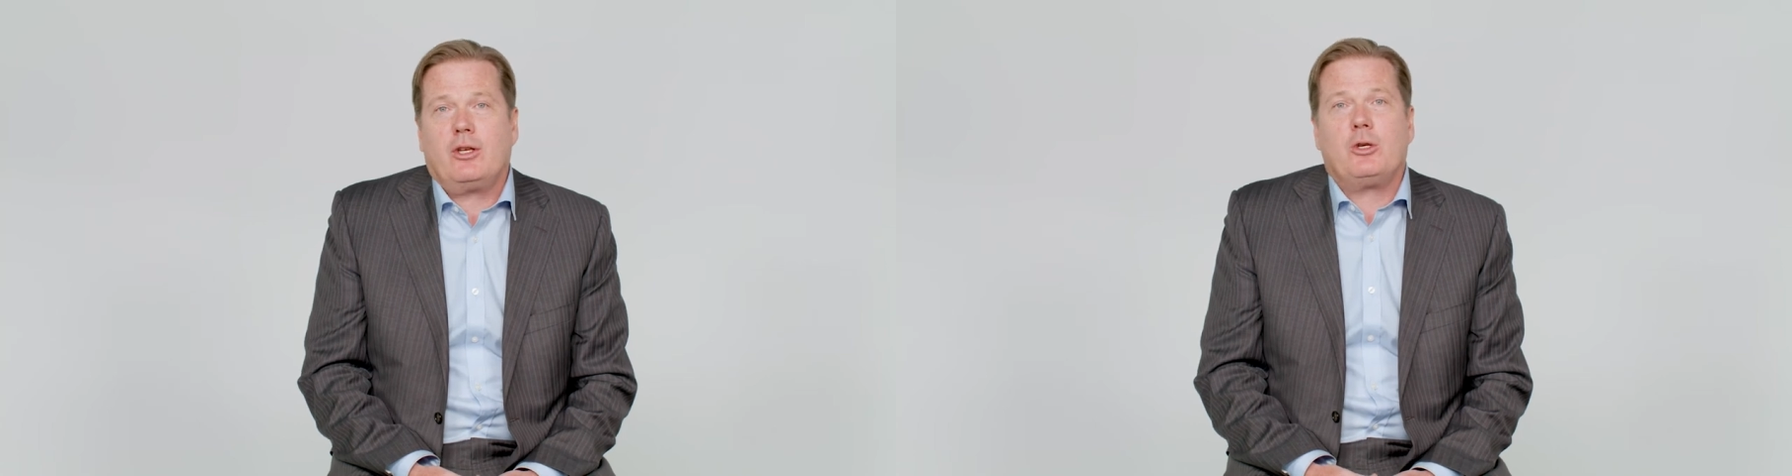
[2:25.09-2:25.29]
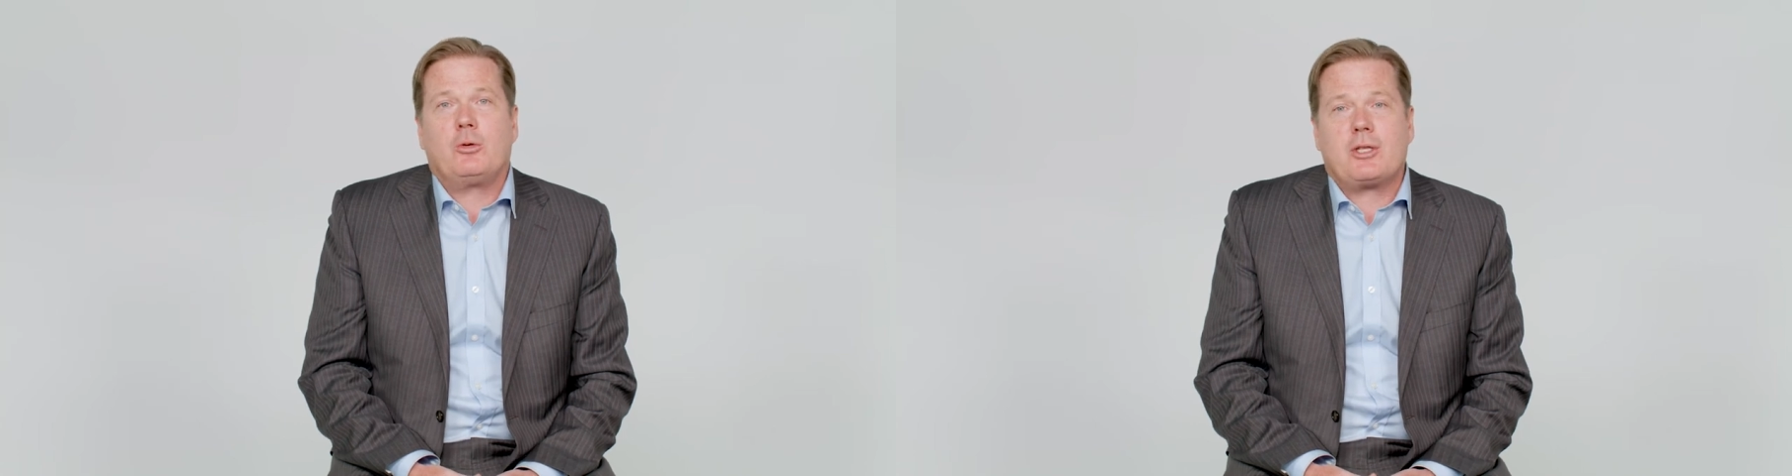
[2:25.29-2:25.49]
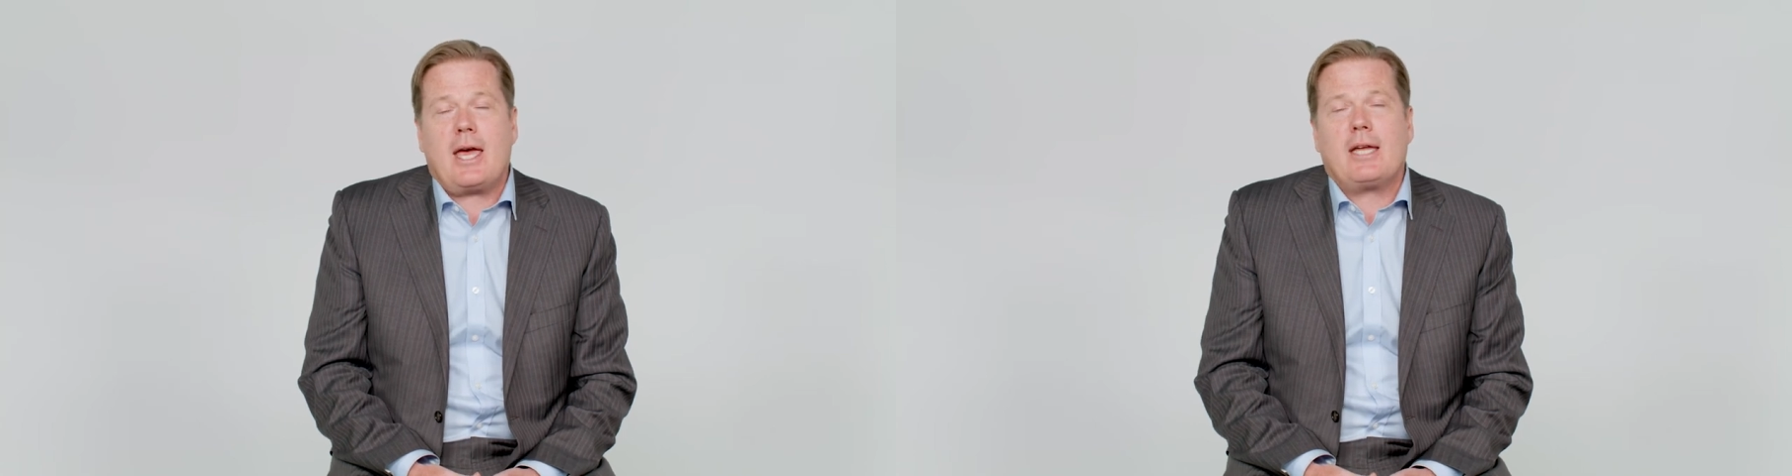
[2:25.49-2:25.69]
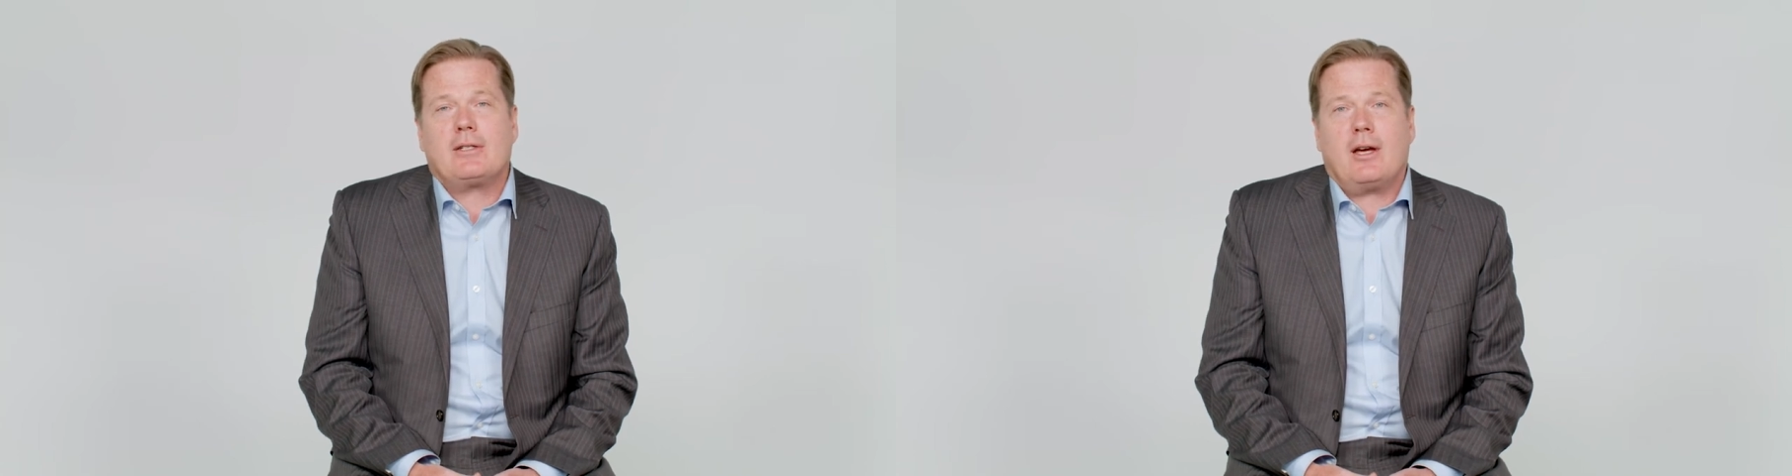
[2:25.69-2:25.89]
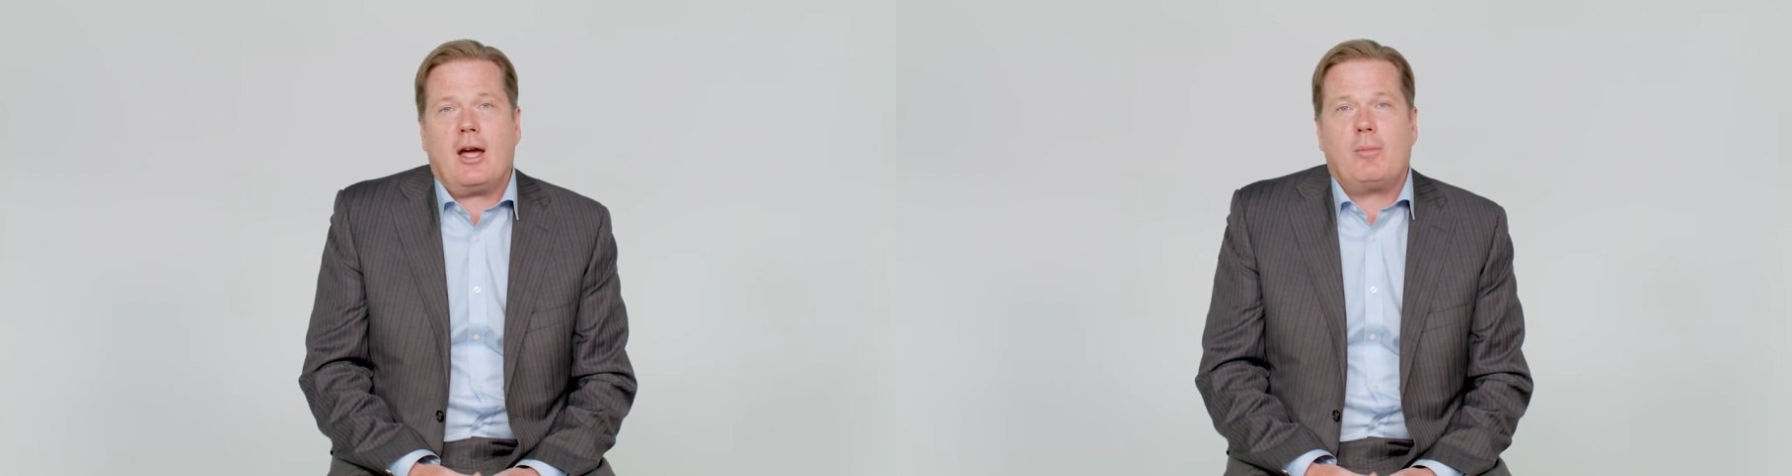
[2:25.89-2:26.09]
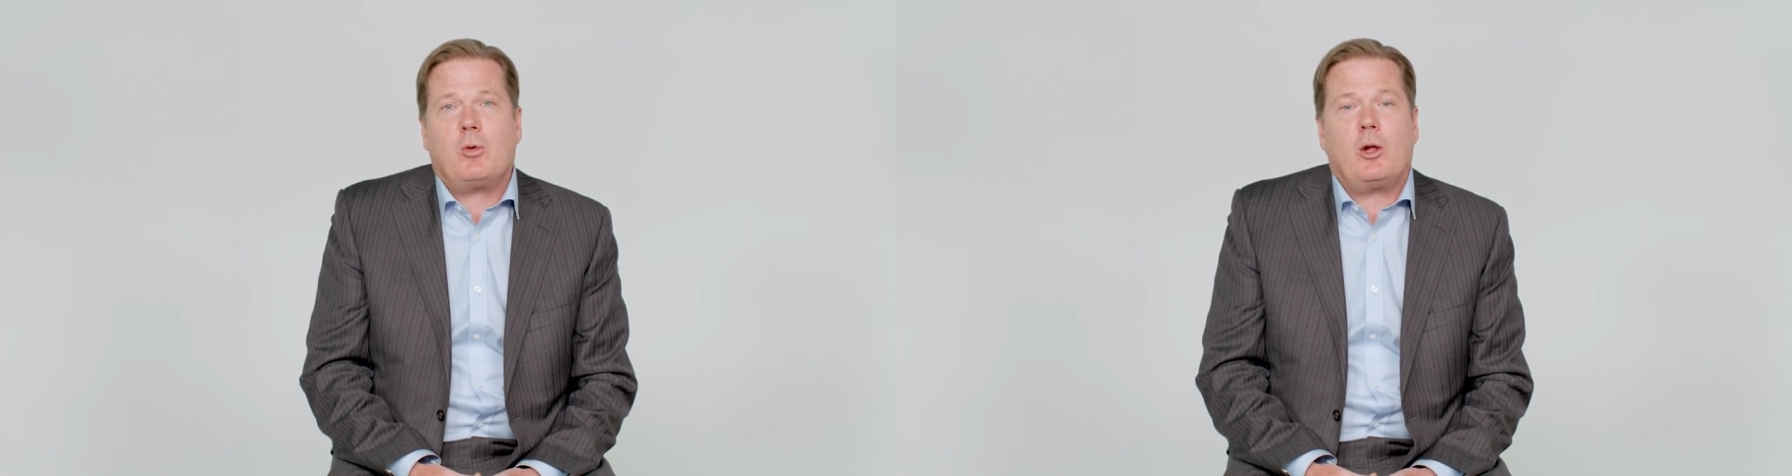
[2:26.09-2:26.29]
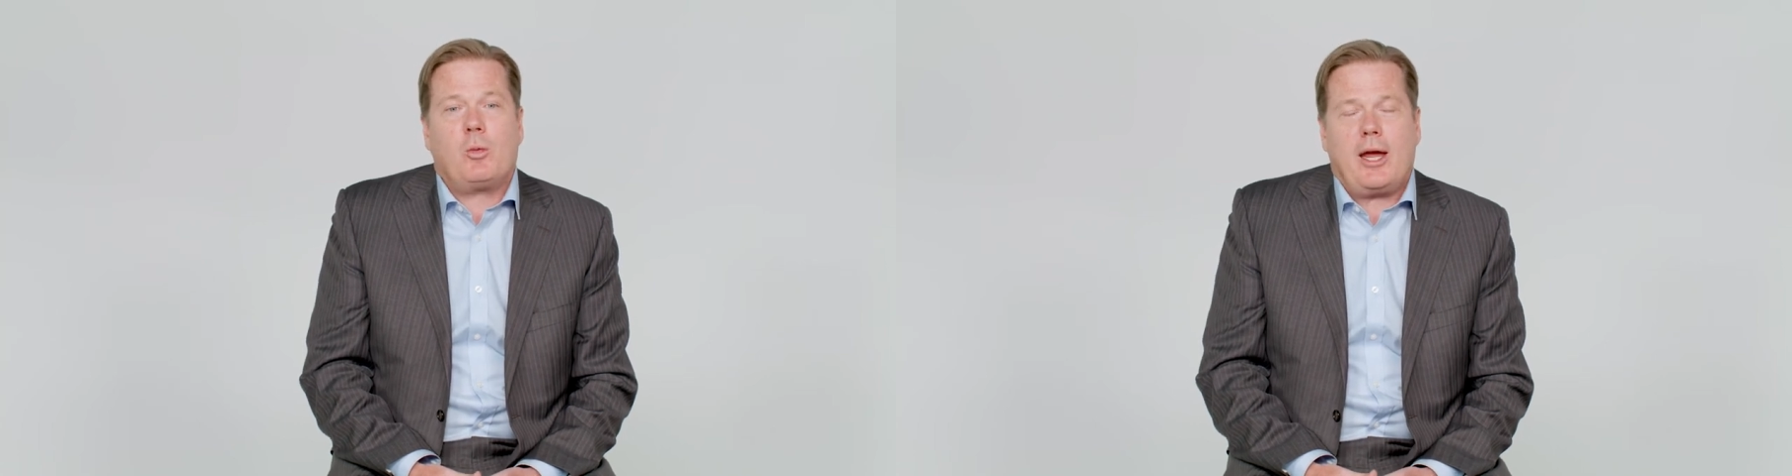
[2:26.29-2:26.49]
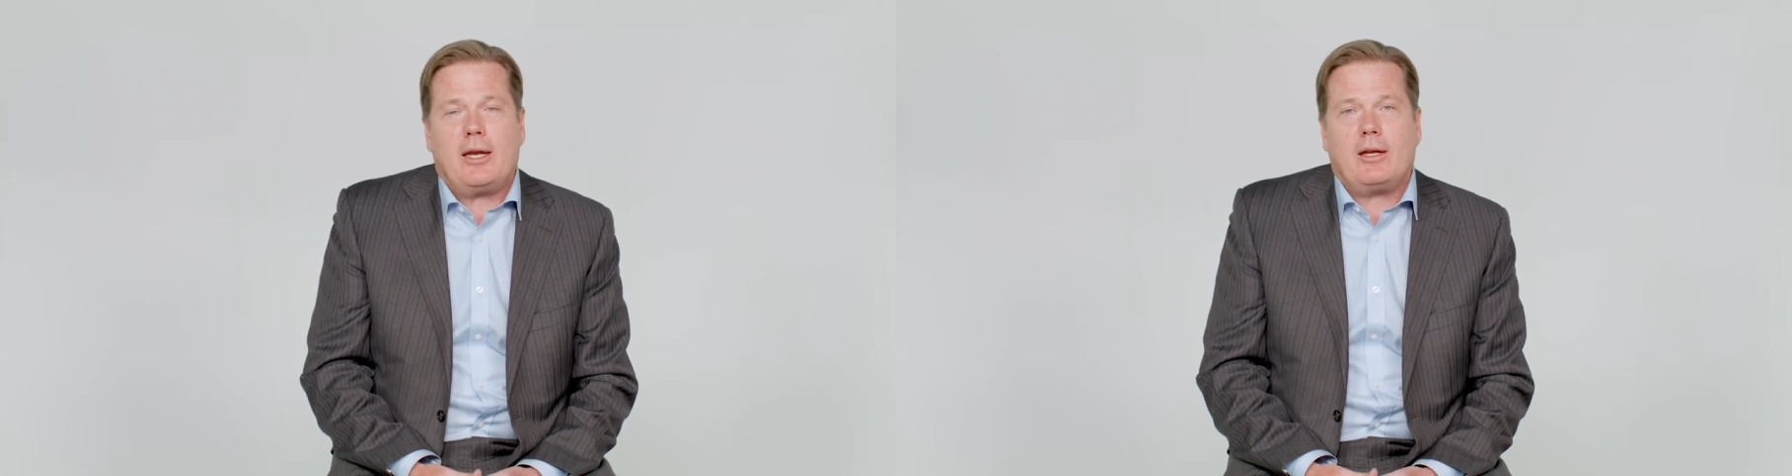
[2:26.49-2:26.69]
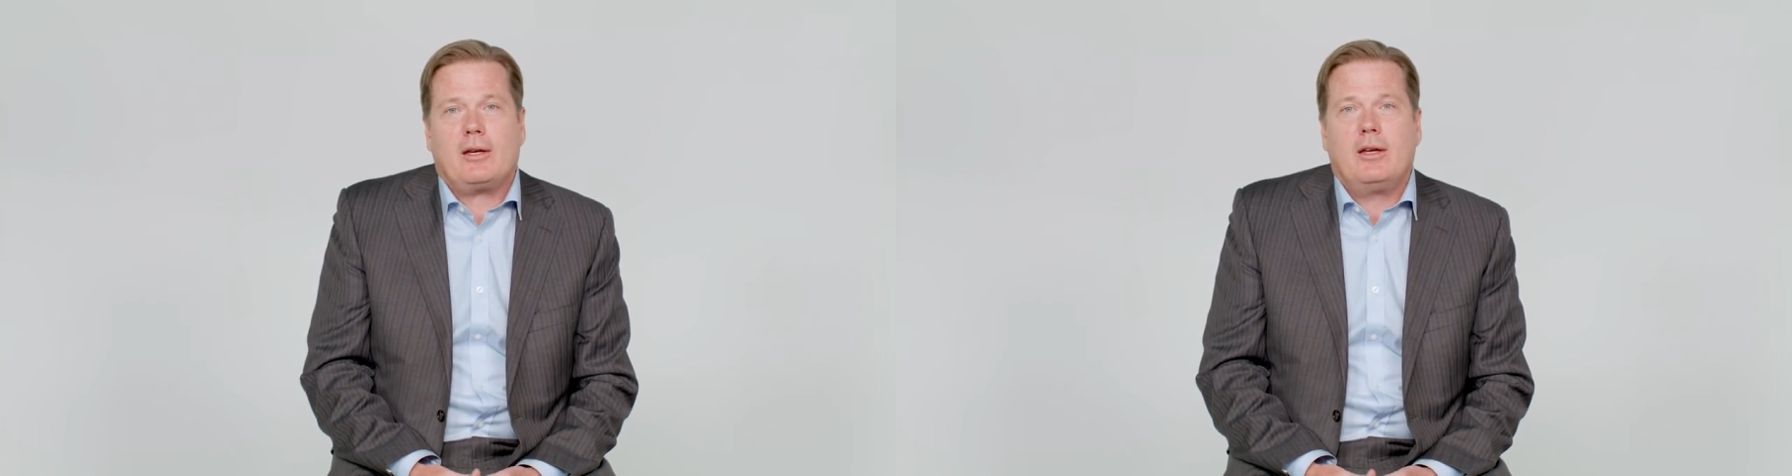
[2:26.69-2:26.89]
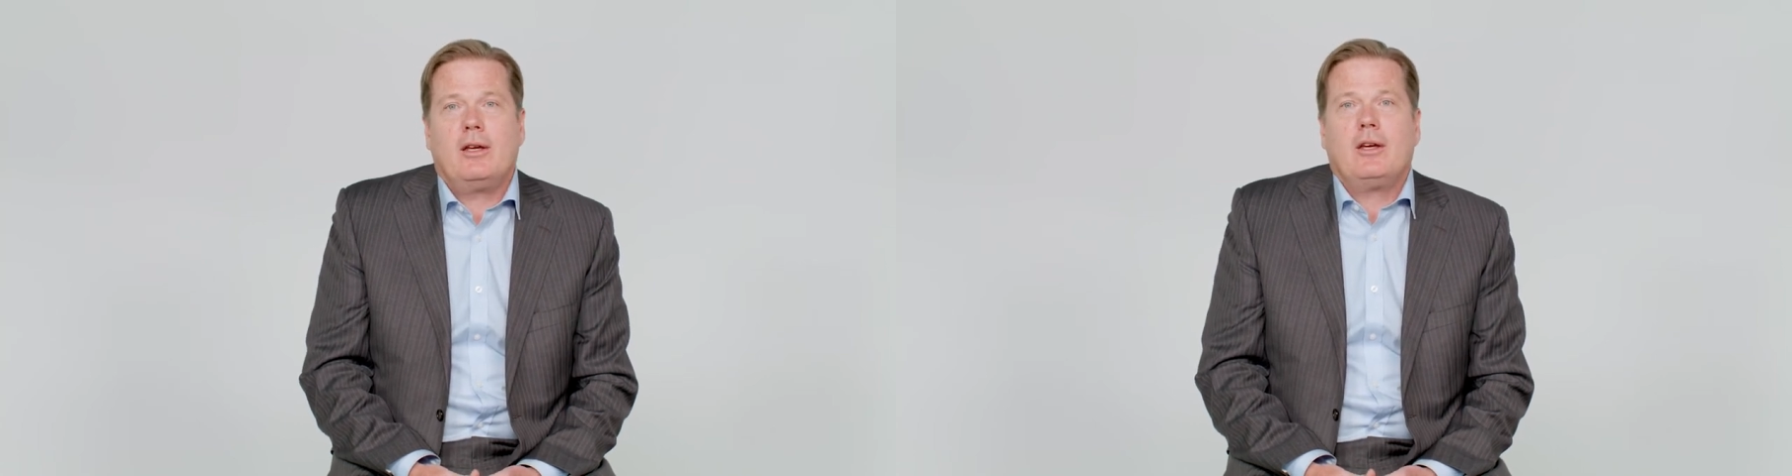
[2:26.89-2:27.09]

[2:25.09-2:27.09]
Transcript: use that time while waiting